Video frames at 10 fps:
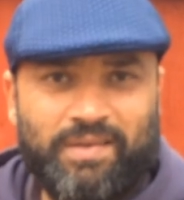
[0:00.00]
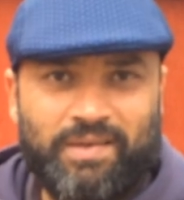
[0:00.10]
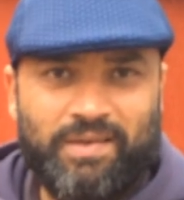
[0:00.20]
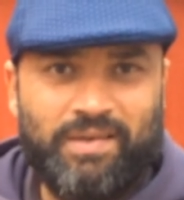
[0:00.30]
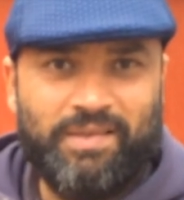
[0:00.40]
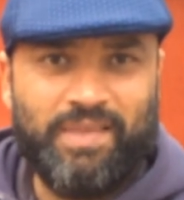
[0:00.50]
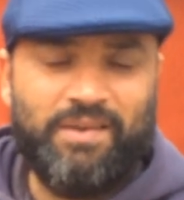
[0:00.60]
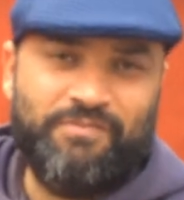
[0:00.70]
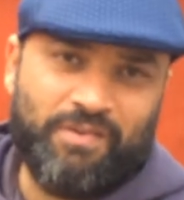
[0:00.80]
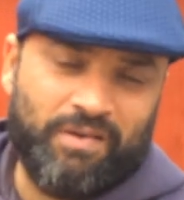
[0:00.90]
uh,
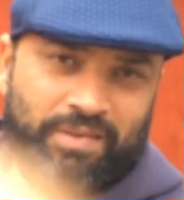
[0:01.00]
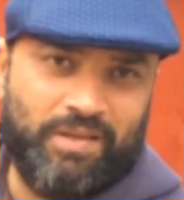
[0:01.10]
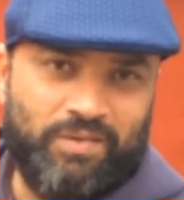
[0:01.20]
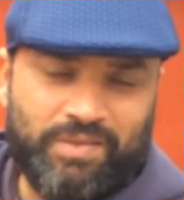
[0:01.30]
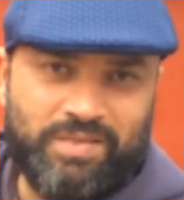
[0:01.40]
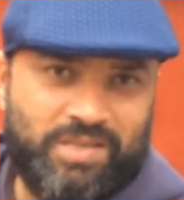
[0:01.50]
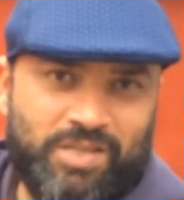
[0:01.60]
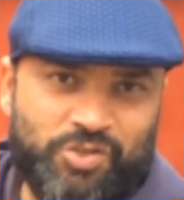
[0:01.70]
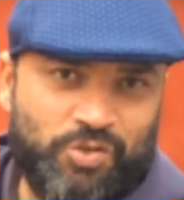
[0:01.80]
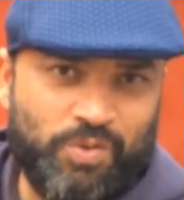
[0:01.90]
then find that look there's an
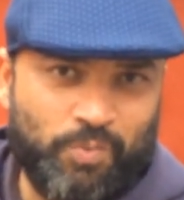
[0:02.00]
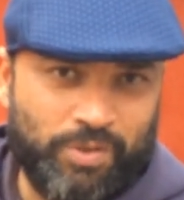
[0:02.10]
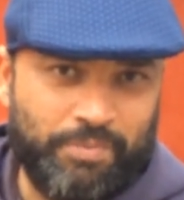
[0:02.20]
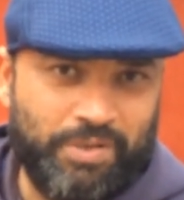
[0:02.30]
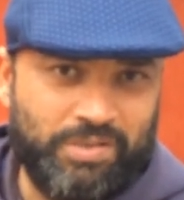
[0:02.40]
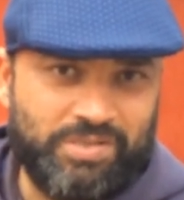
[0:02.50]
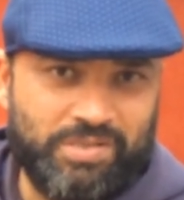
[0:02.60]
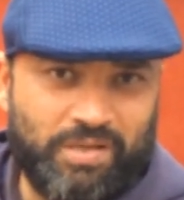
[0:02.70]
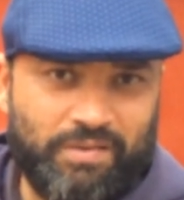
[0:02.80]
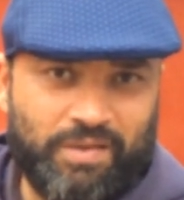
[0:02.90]
issue with the
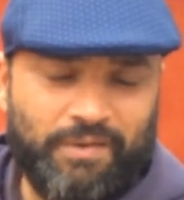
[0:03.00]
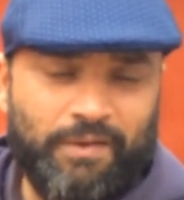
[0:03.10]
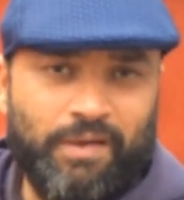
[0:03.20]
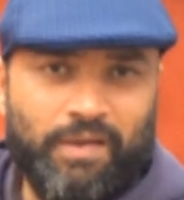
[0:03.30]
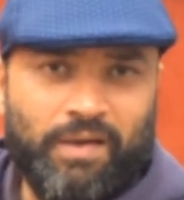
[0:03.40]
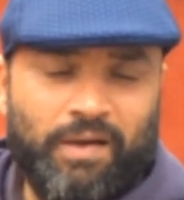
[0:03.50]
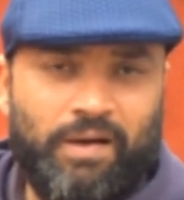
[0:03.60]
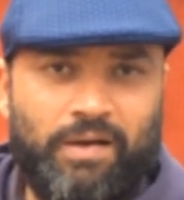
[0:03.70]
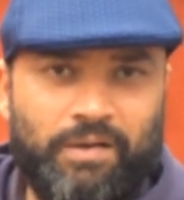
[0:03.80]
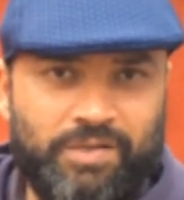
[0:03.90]
birds okay
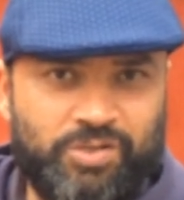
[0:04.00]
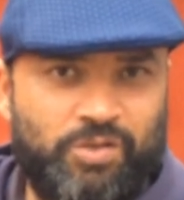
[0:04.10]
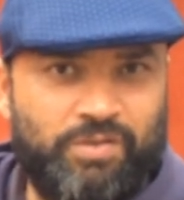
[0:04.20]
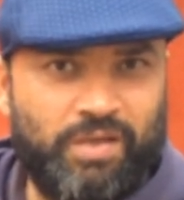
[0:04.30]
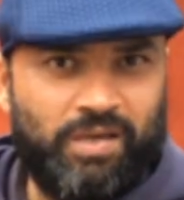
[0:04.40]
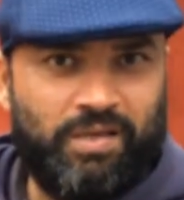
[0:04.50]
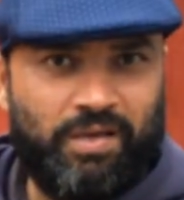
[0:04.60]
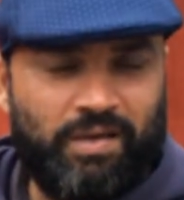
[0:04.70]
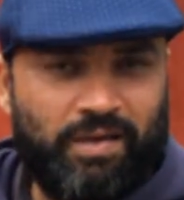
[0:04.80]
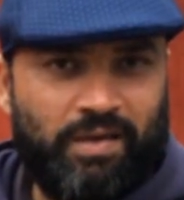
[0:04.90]
uh, so there
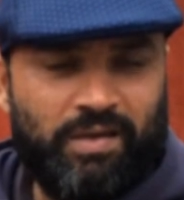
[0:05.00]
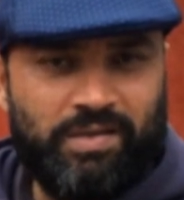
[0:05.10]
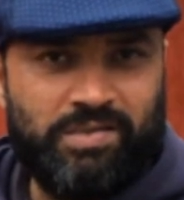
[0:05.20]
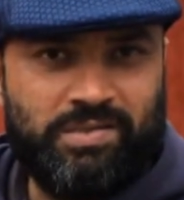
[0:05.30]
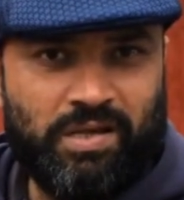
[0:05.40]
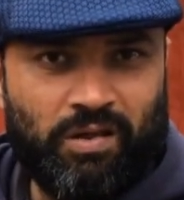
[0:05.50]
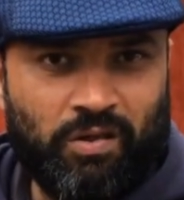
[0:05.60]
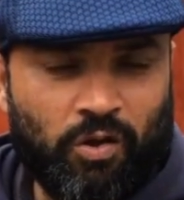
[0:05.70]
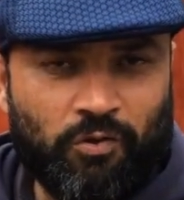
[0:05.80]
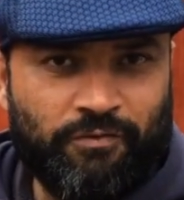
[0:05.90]
is a
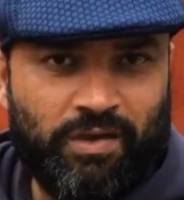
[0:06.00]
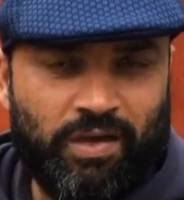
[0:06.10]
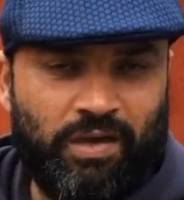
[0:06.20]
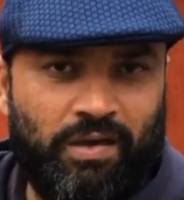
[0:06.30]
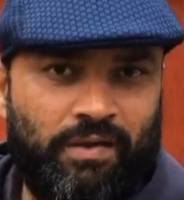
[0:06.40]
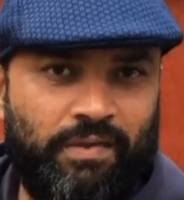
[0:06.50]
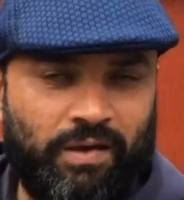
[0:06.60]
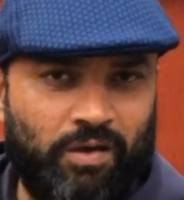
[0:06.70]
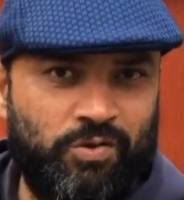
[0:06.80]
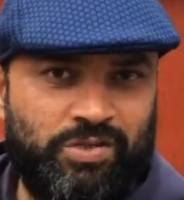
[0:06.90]
lot of care
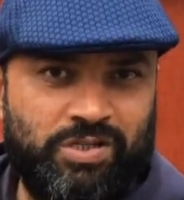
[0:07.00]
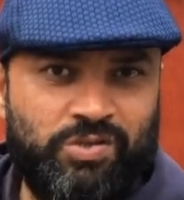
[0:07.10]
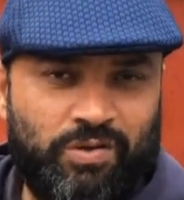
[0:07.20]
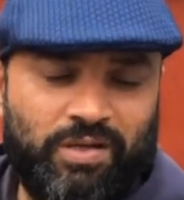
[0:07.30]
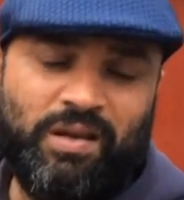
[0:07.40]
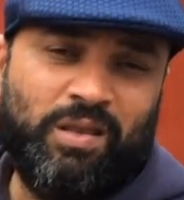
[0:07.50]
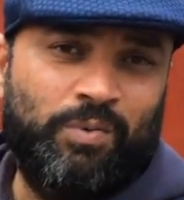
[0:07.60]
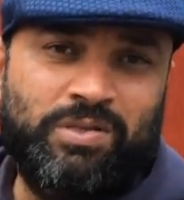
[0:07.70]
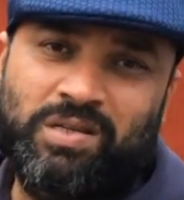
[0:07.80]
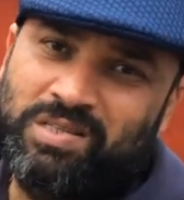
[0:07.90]
that goes into it in
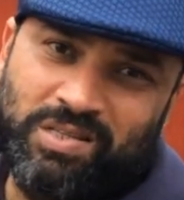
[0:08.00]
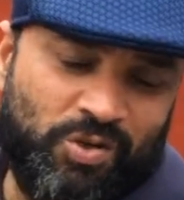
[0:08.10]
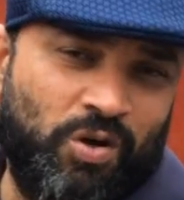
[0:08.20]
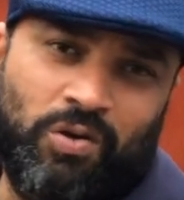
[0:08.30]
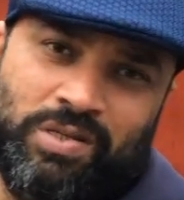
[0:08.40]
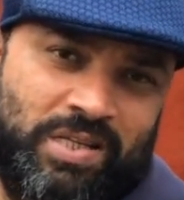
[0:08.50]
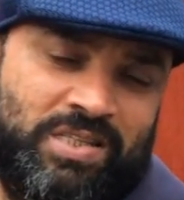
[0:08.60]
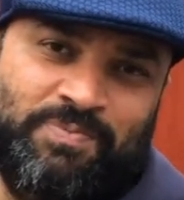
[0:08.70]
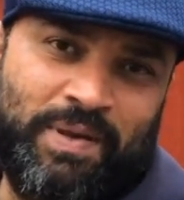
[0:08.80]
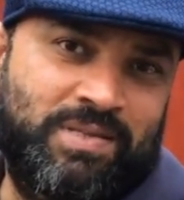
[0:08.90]
other words listen you've got
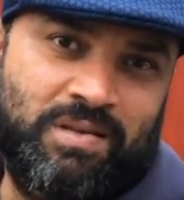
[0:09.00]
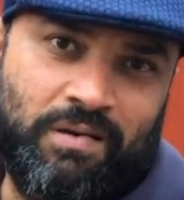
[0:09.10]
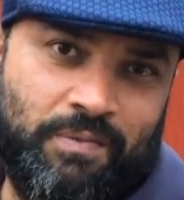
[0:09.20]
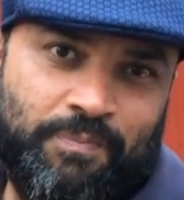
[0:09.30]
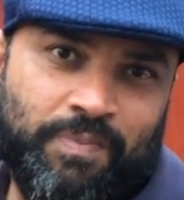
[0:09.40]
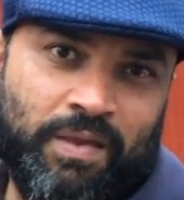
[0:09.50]
to spend time